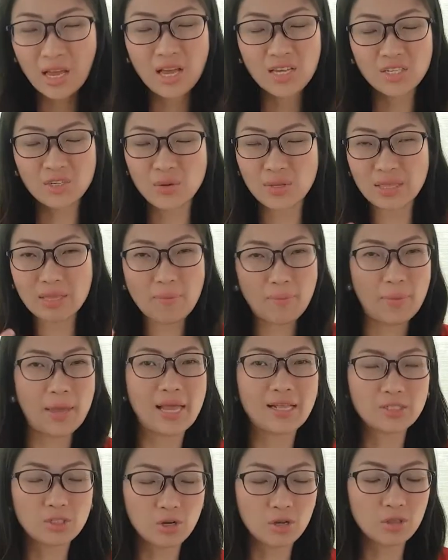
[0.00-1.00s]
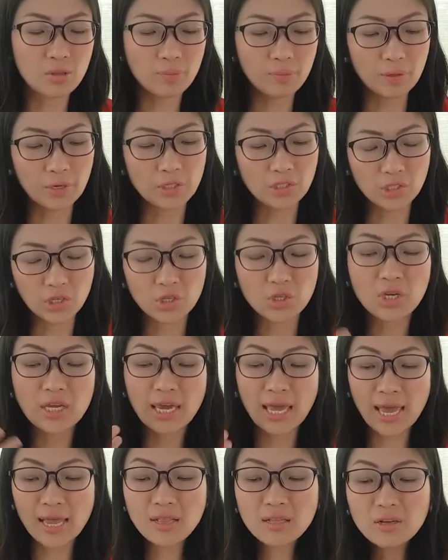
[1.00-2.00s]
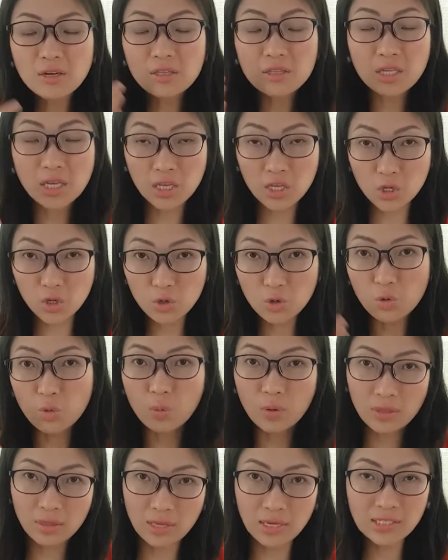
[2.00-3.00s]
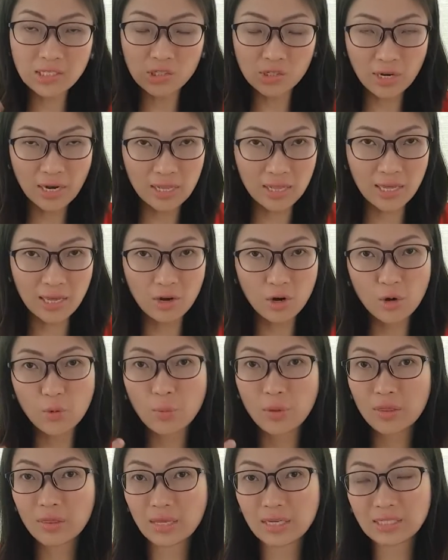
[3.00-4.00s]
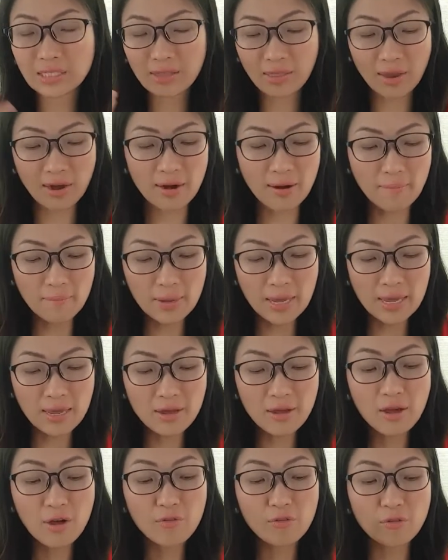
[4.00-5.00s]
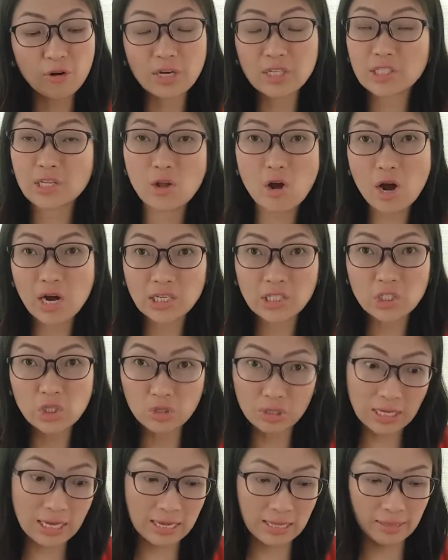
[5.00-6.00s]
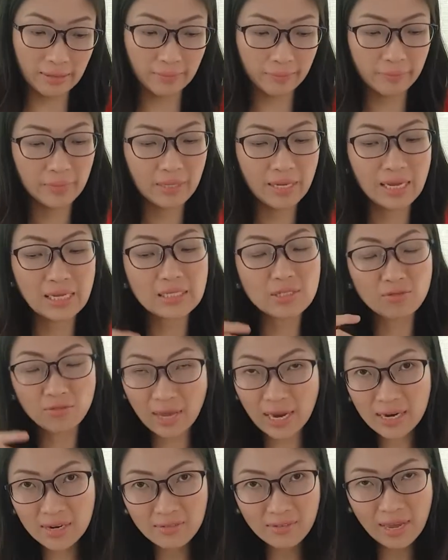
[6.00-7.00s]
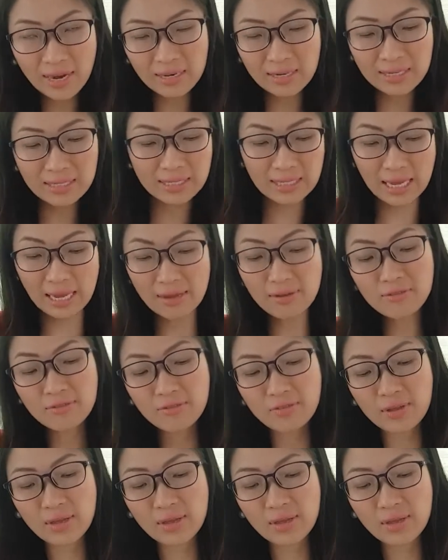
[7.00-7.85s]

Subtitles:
So it depends on the person. You can continue with this training or with this therapy for as long as you need. It's very, very safe.